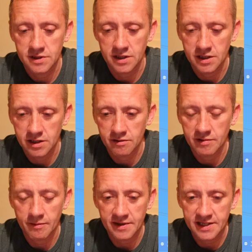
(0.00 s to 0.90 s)
um,
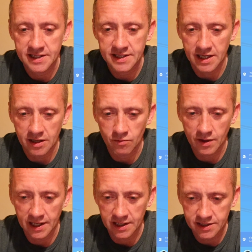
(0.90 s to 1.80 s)
let me see
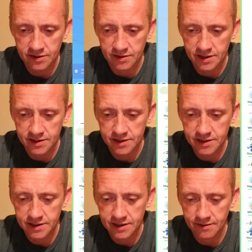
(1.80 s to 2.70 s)
what else there
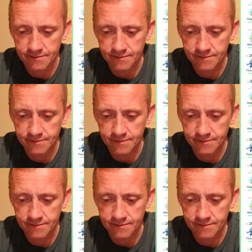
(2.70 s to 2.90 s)
is